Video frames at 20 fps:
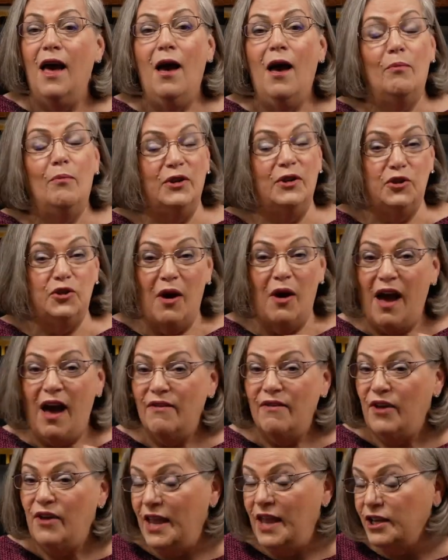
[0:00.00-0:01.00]
But you
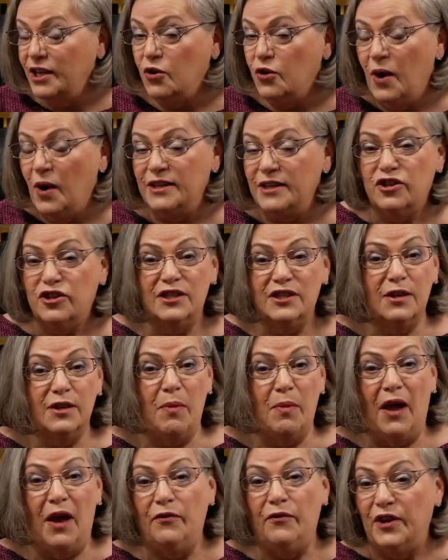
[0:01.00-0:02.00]
have any questions
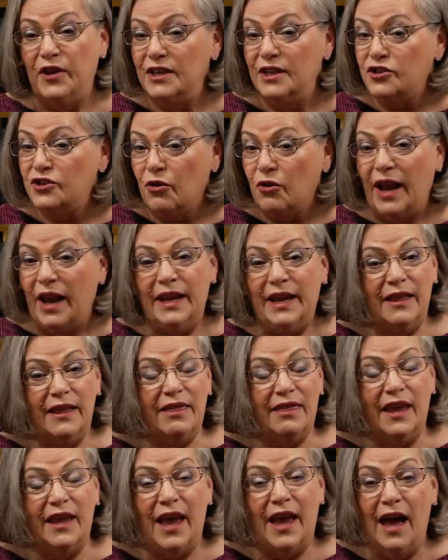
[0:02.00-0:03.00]
about this or
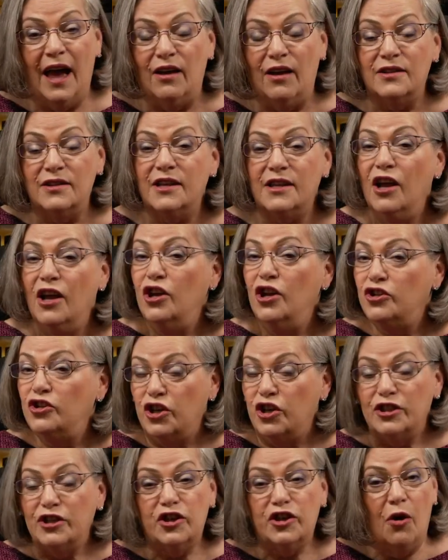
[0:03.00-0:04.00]
anything else,
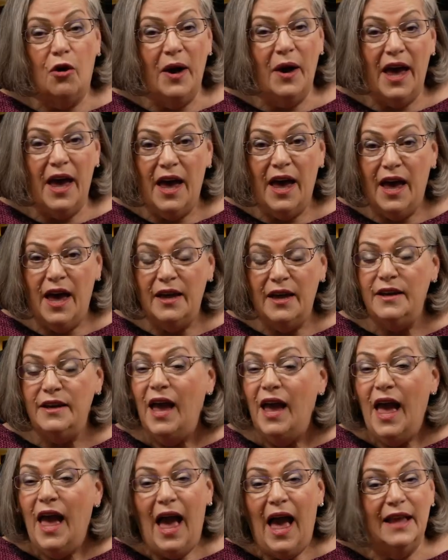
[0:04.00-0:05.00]
just go ahead
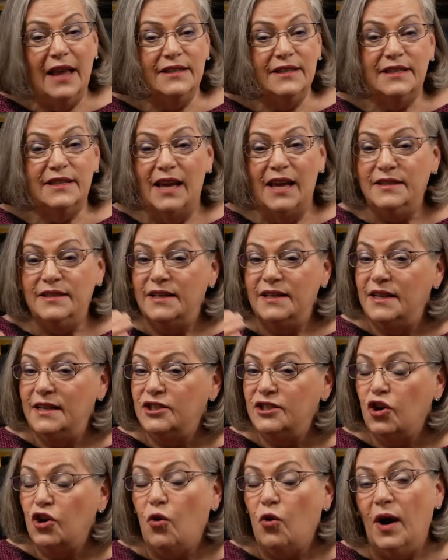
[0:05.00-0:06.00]
and send it
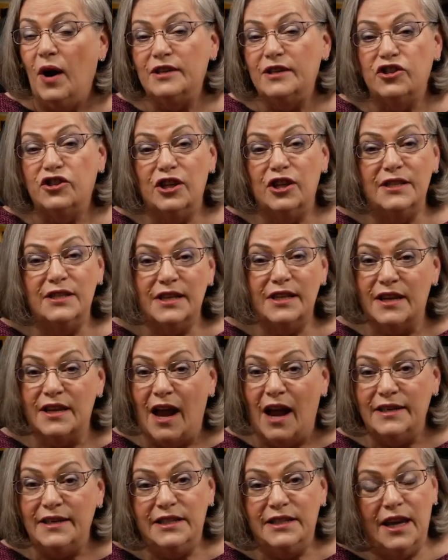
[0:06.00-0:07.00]
into questions at
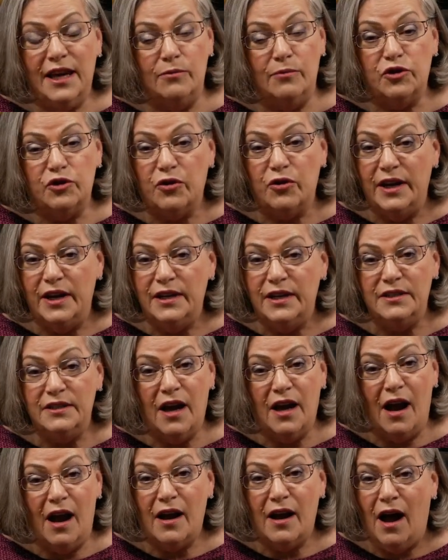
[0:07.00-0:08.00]

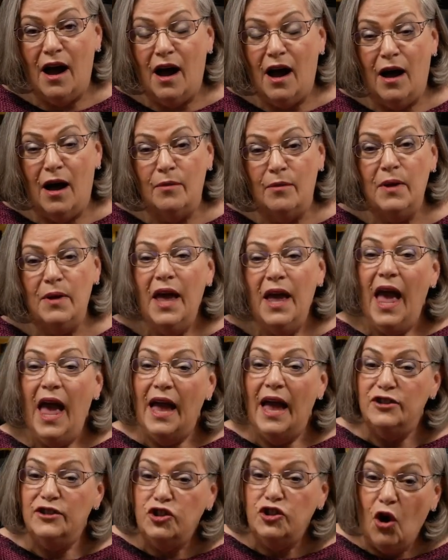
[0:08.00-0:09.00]
itmtrading.com.
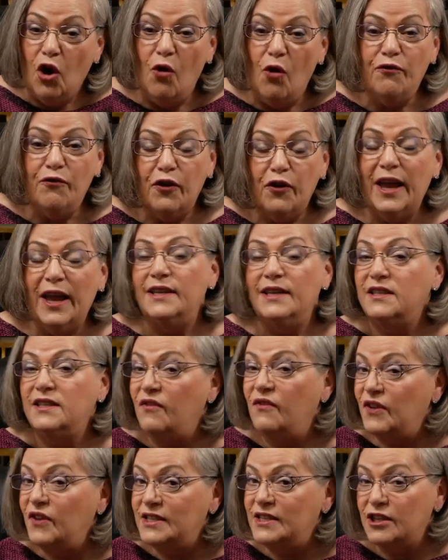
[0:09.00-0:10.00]
And don't forget to
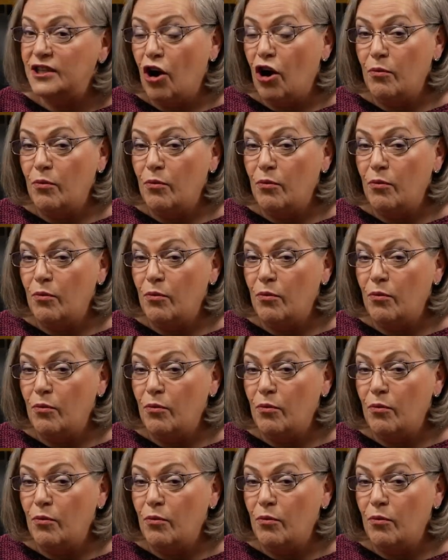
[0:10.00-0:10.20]
visit our